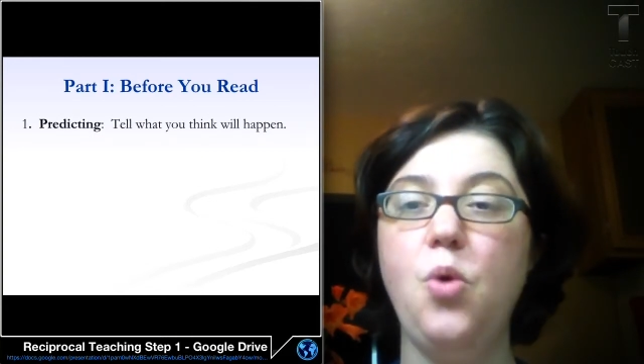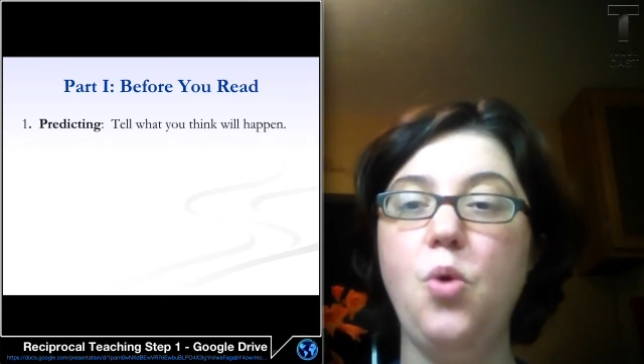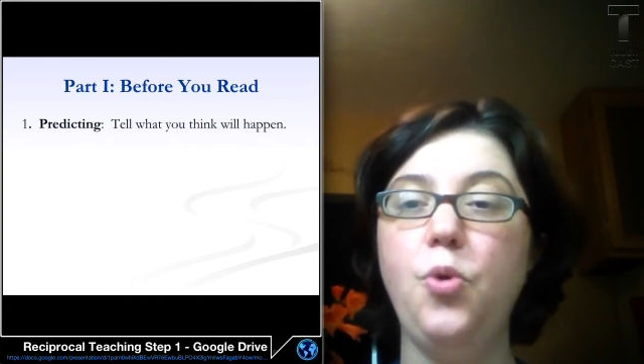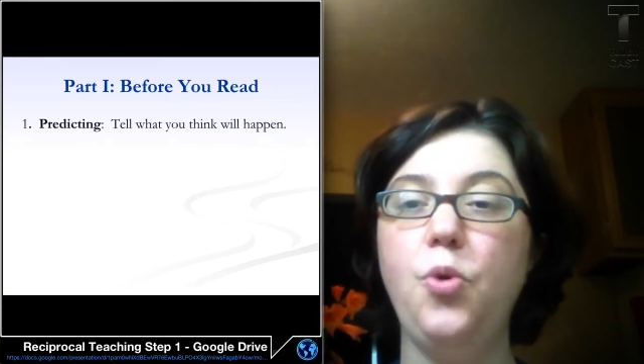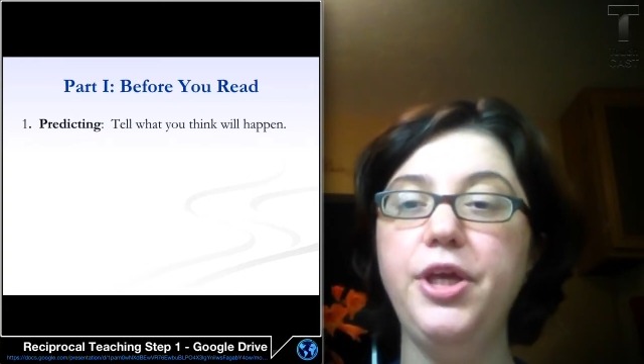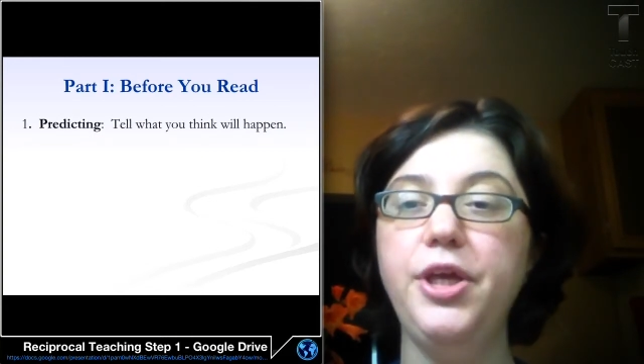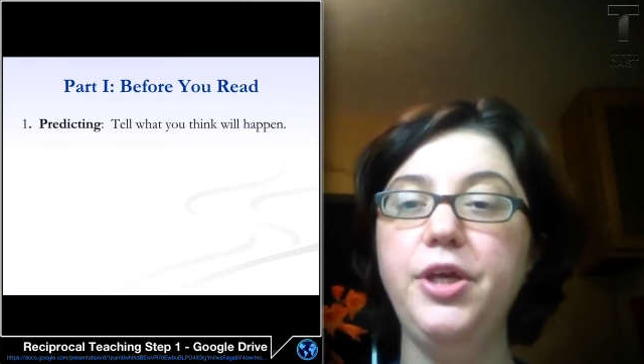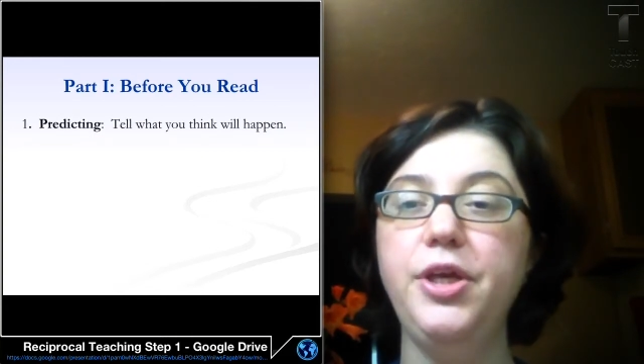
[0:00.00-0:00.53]

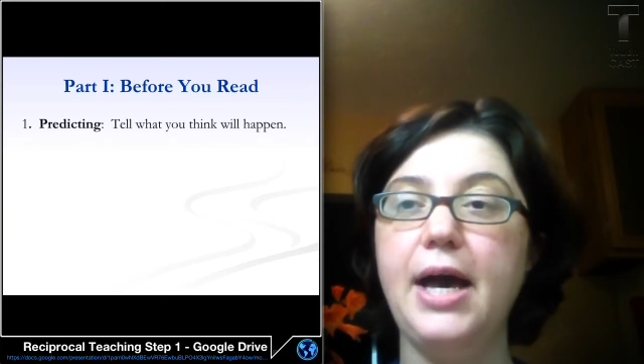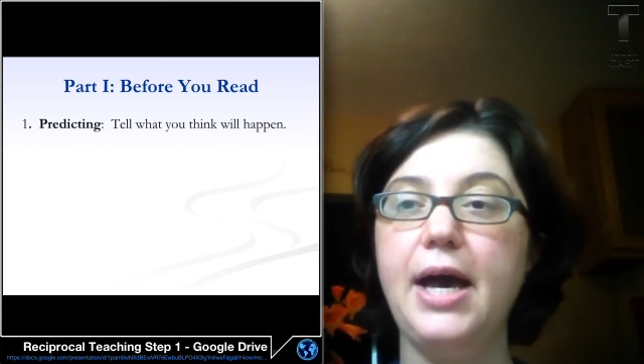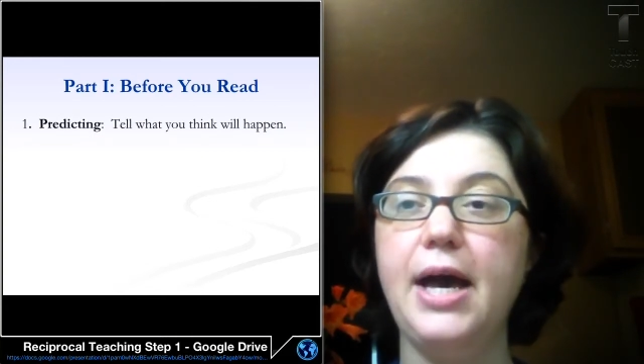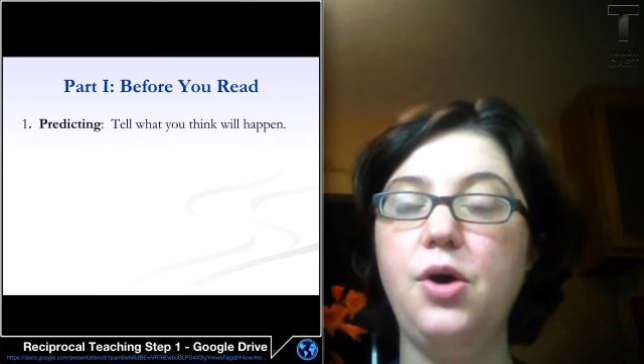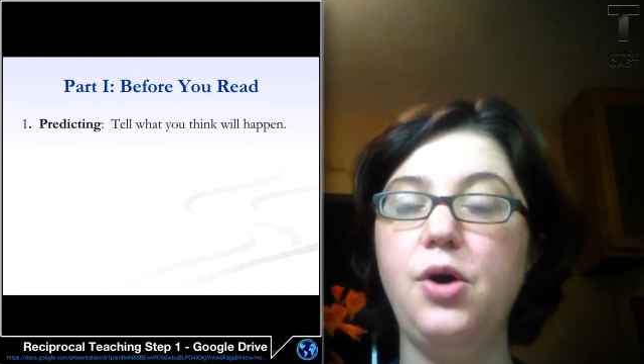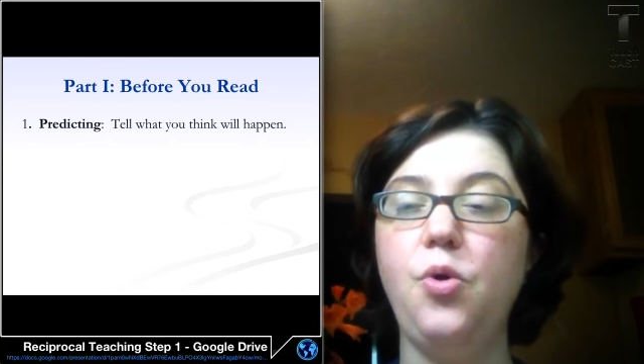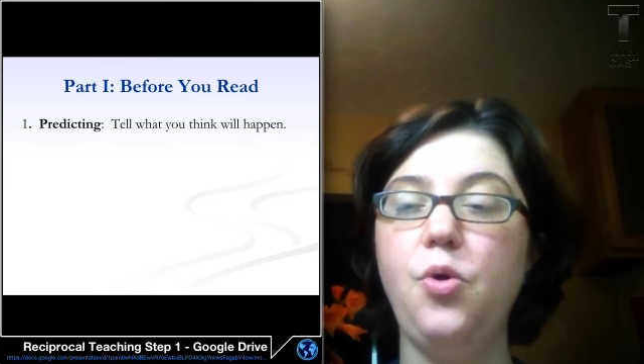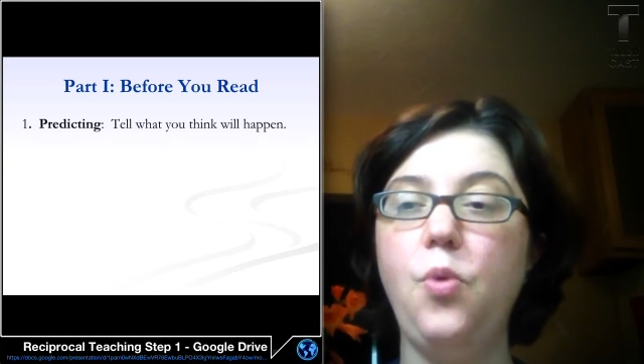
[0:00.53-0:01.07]
where you
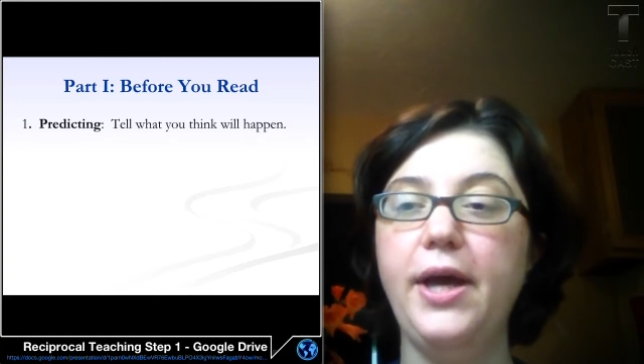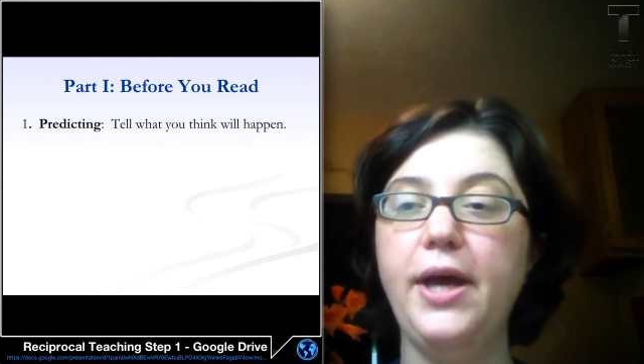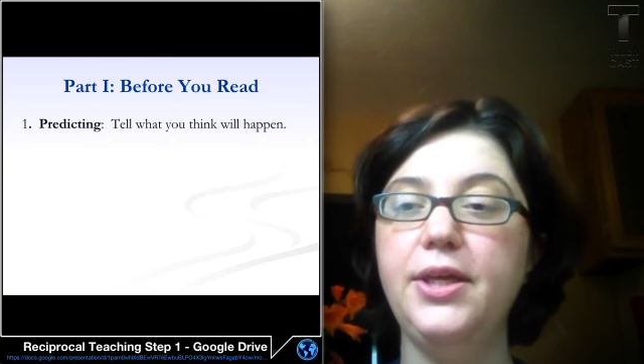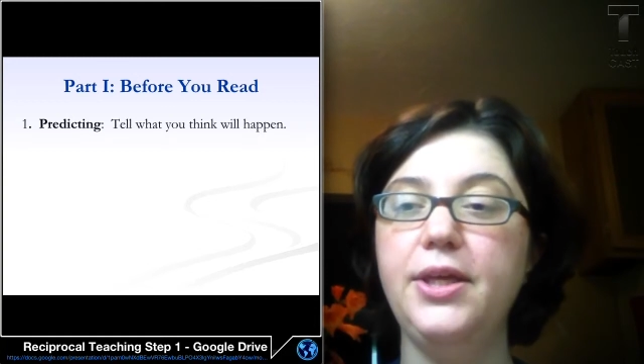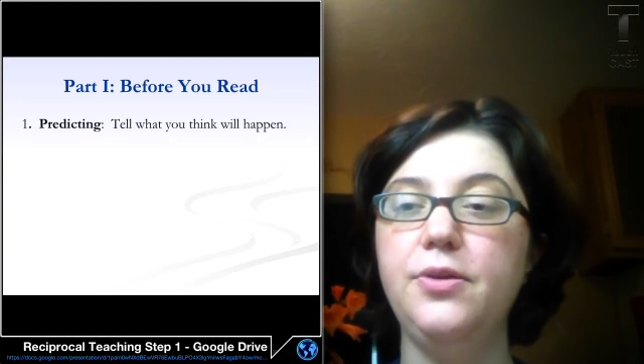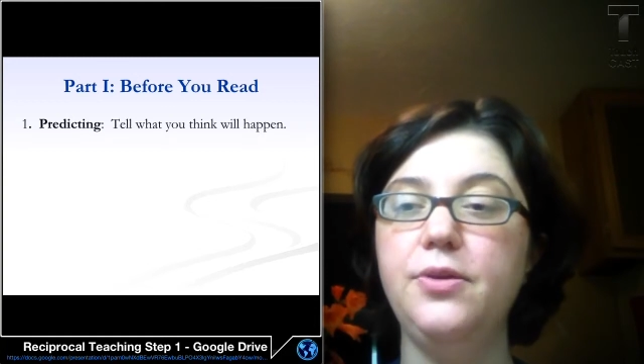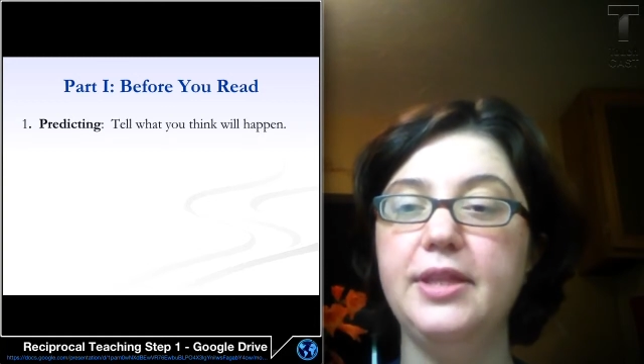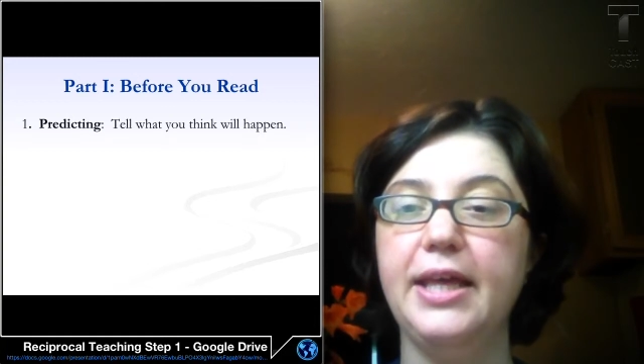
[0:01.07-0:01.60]
tell what
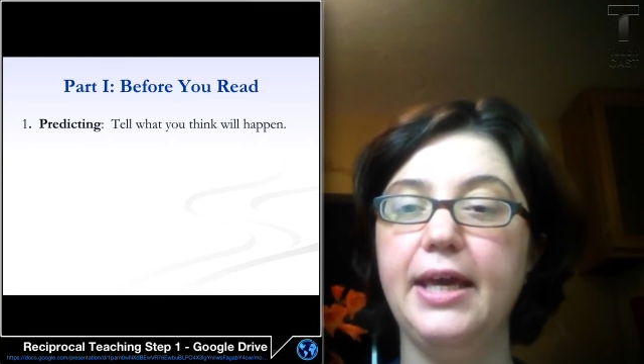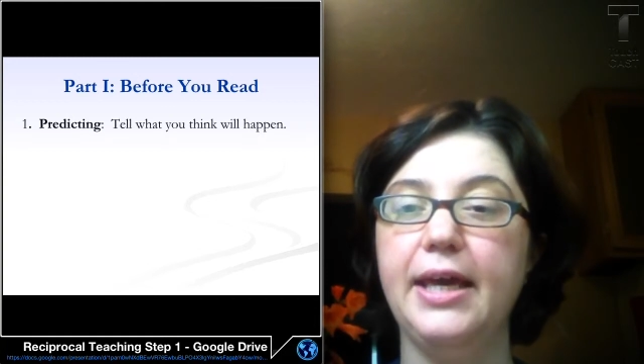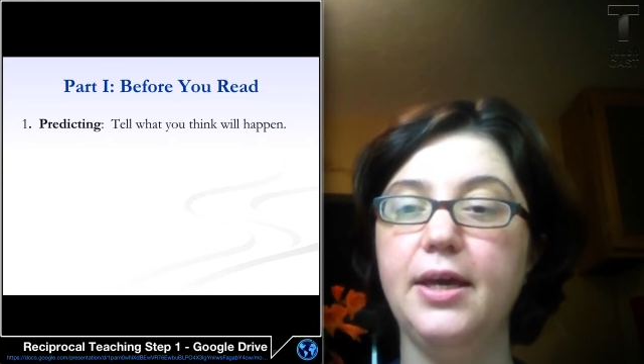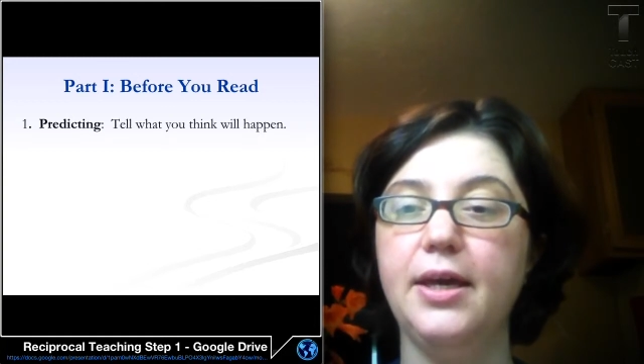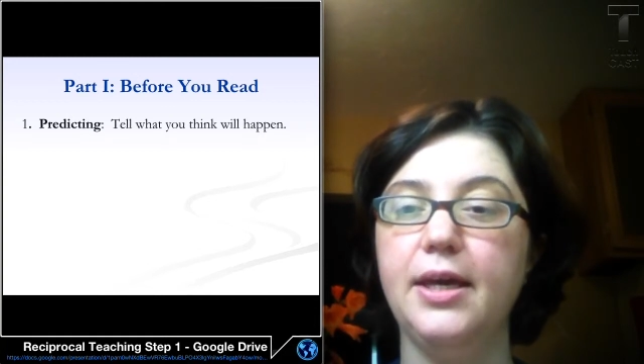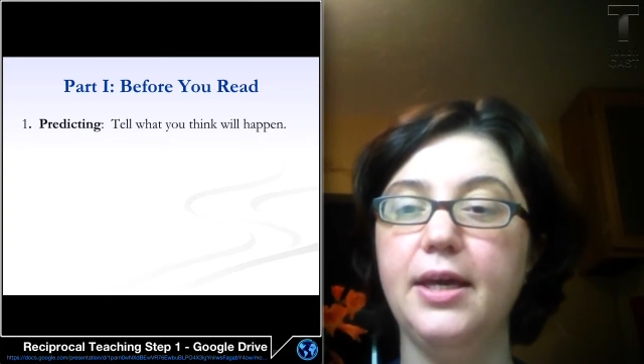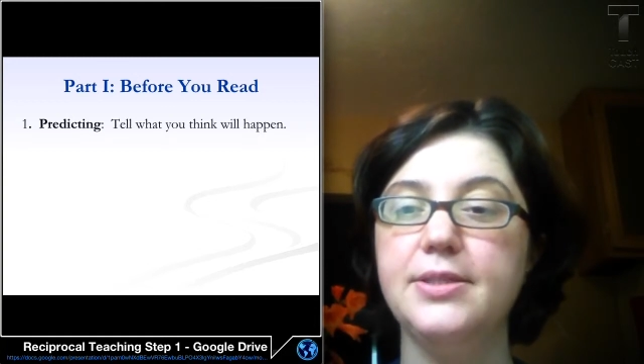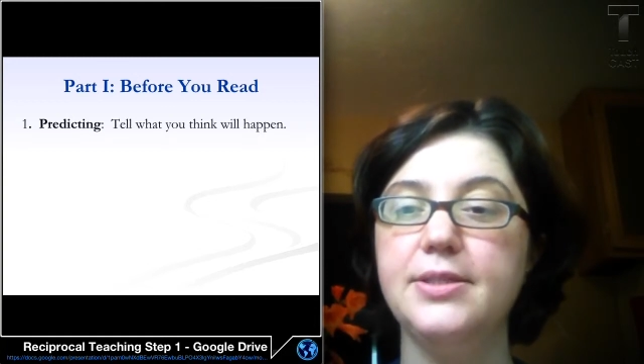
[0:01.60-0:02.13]
you think
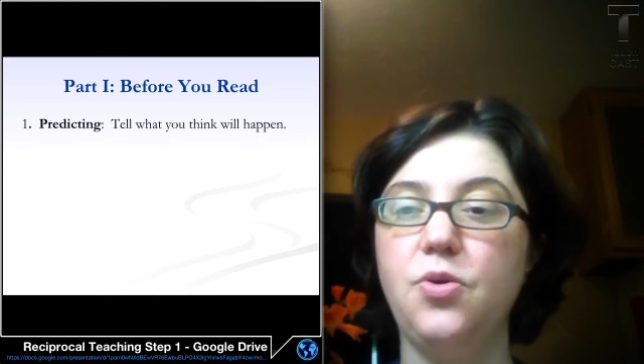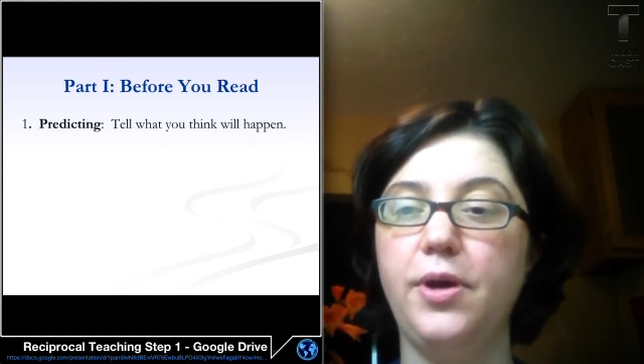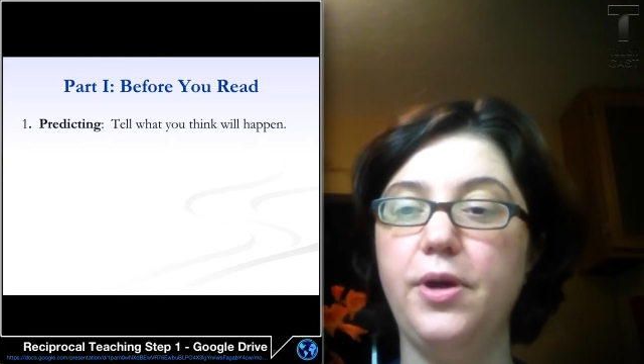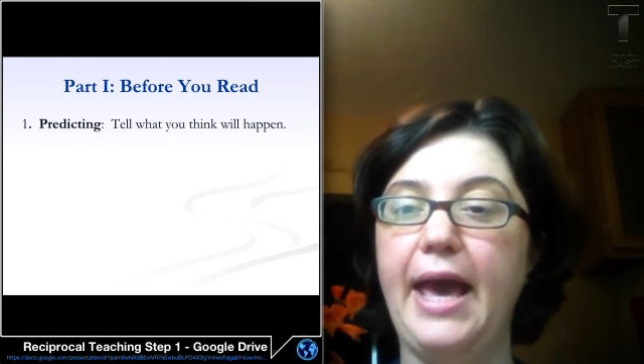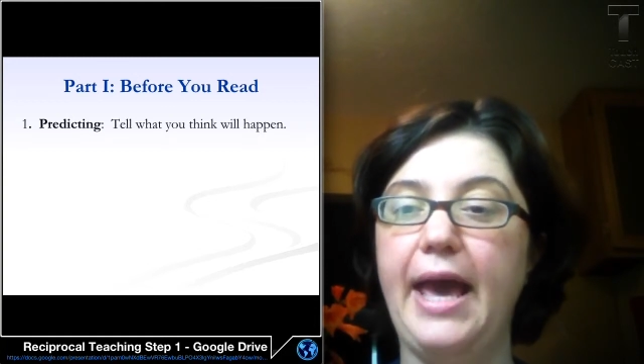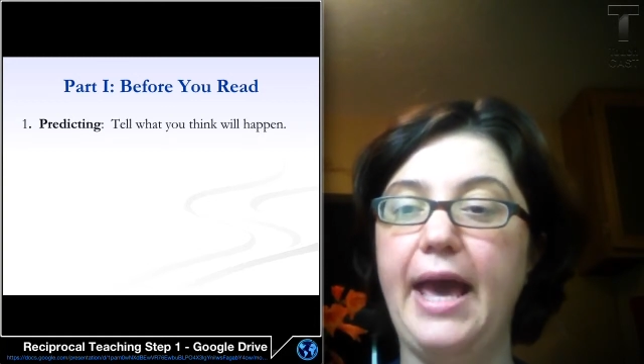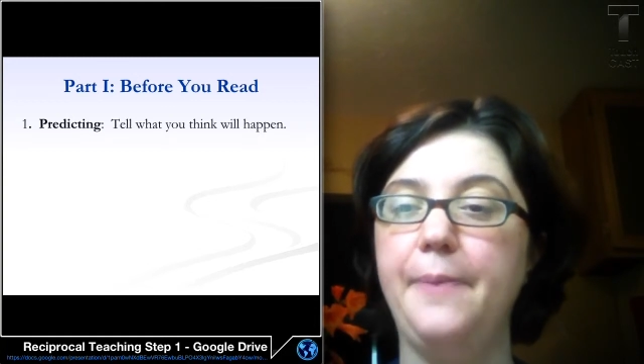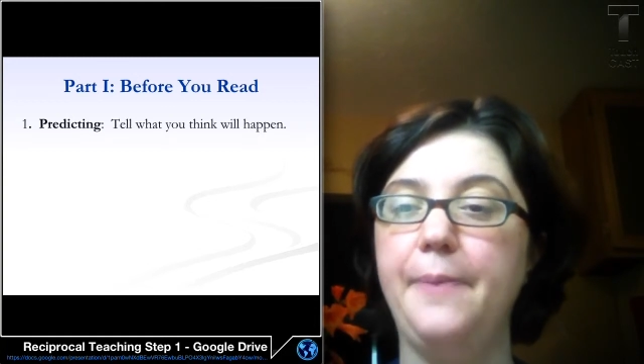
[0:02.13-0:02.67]
is going
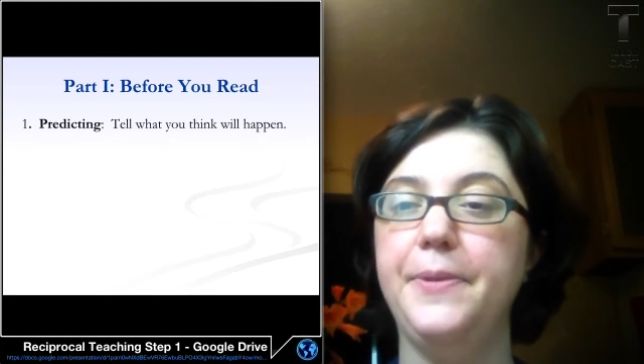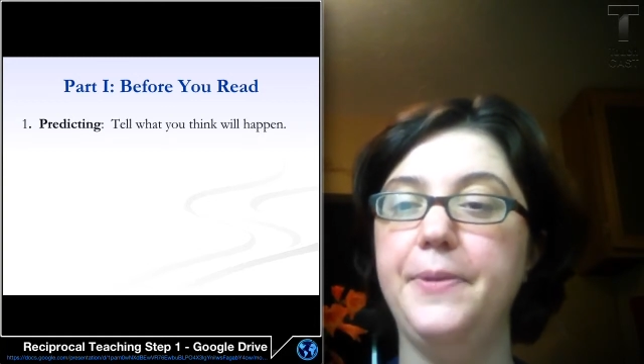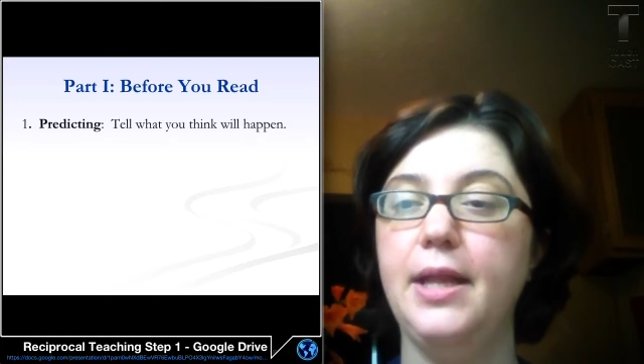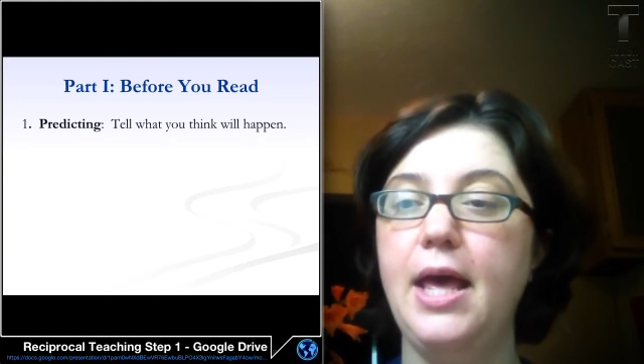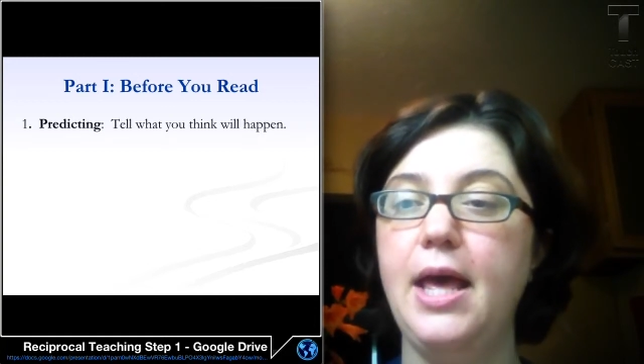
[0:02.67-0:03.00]
to happen.